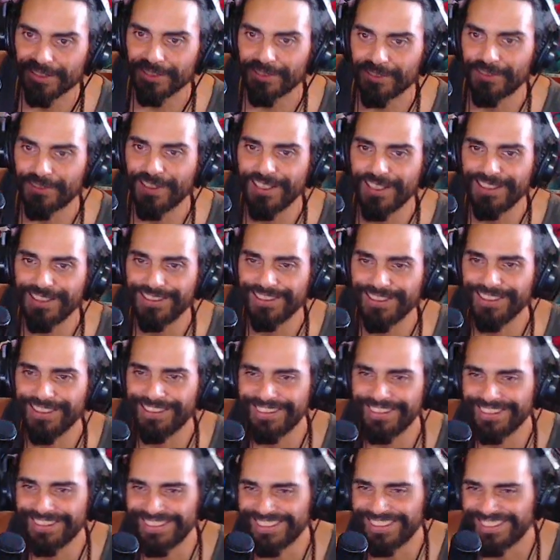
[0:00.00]

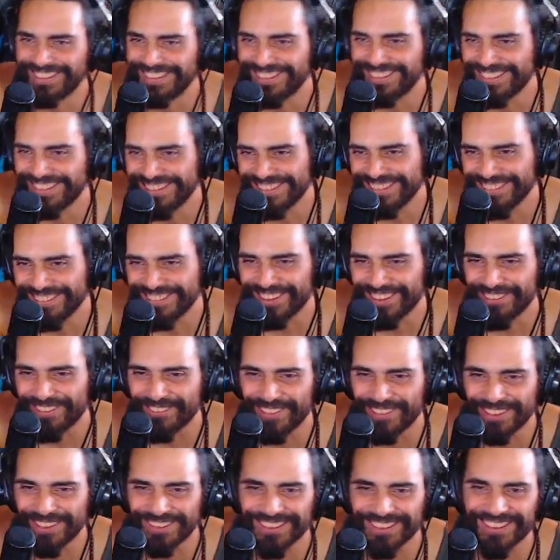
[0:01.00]
faces. they
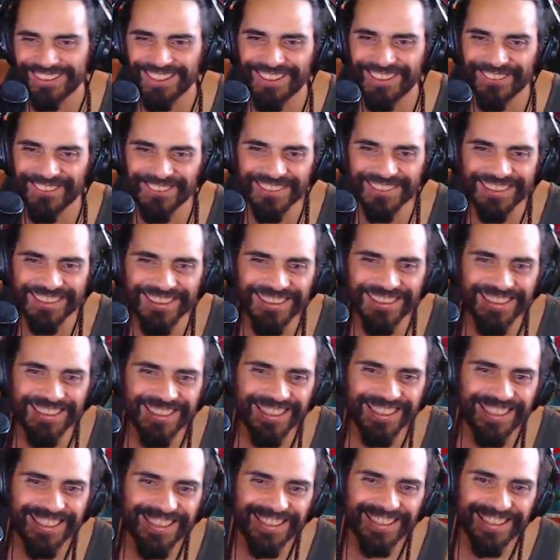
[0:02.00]
melted off.
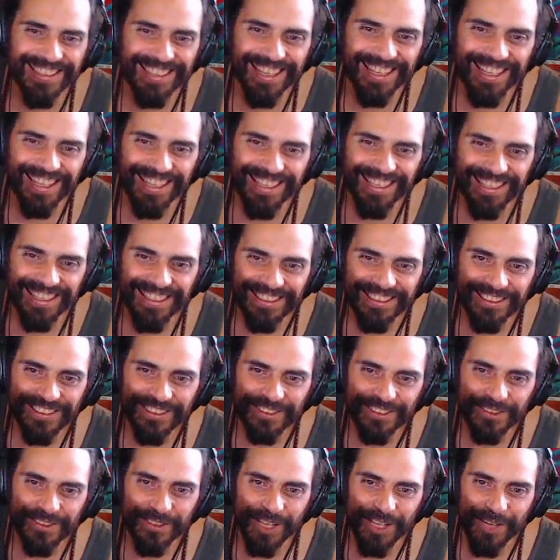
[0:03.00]
Yeah.
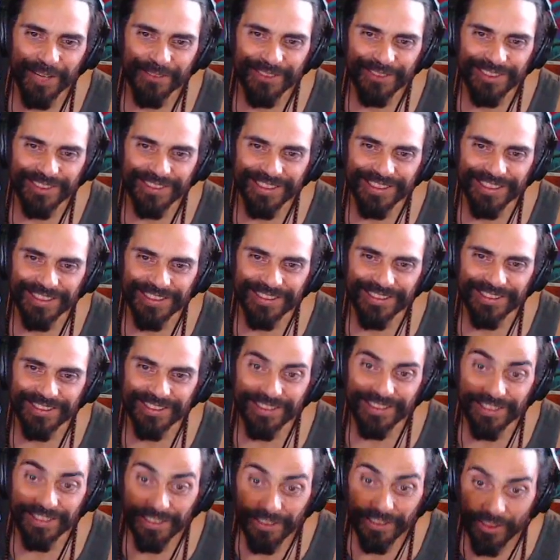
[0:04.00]
Tsunami says
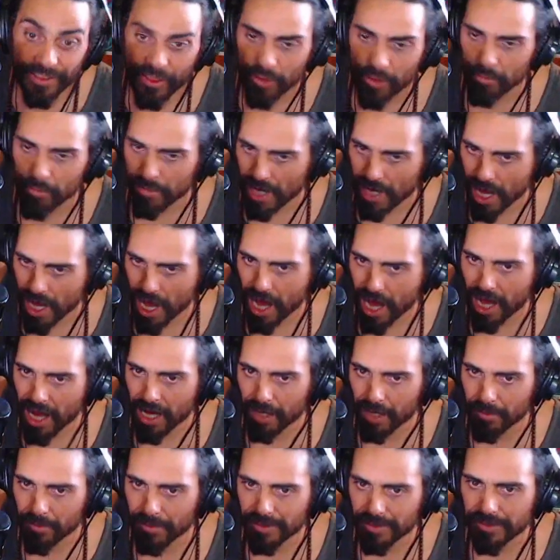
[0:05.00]
The
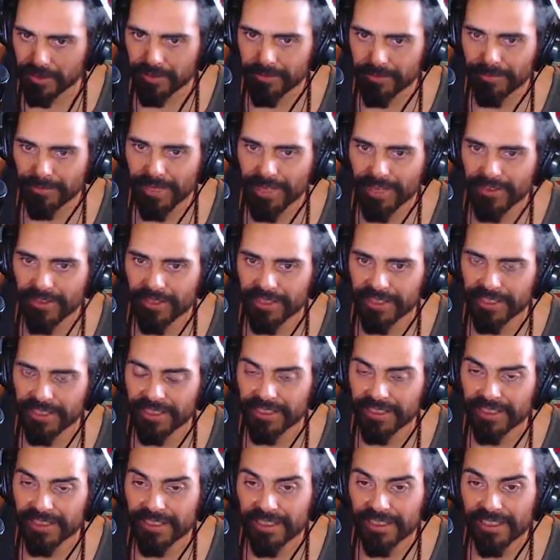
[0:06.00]
Blob.
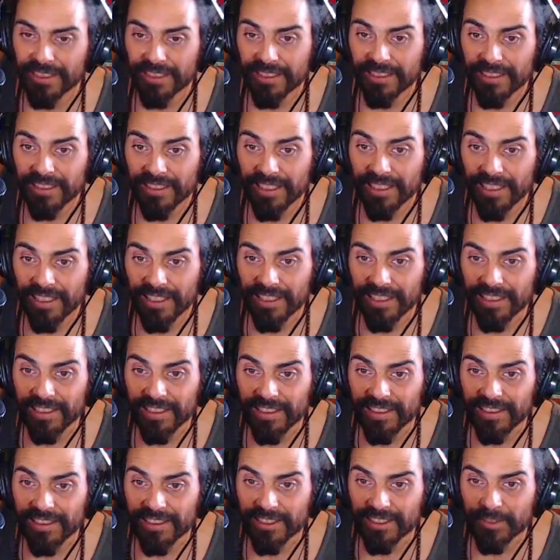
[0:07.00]
Bethany
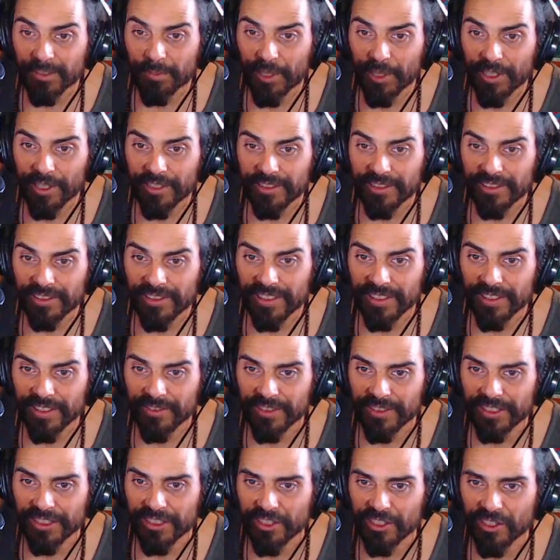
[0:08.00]
uh, Sparks said
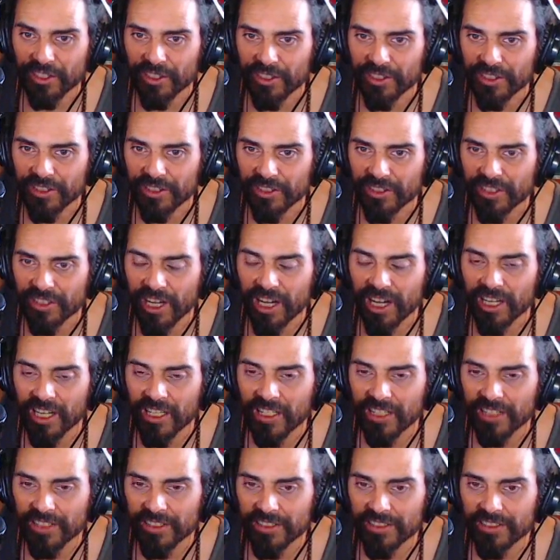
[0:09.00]
"Return to
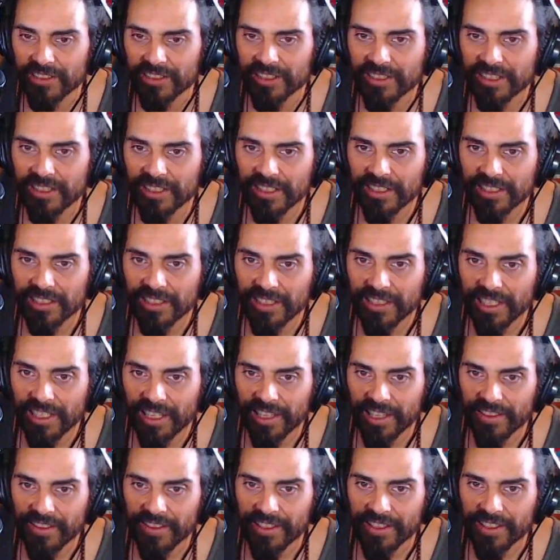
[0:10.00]
Oz,"
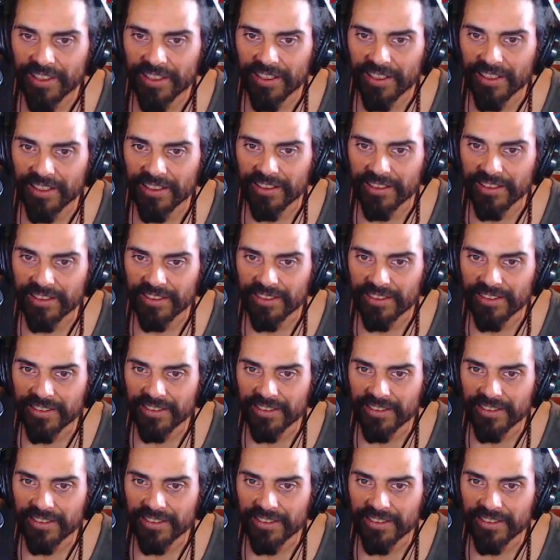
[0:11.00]
and then uh,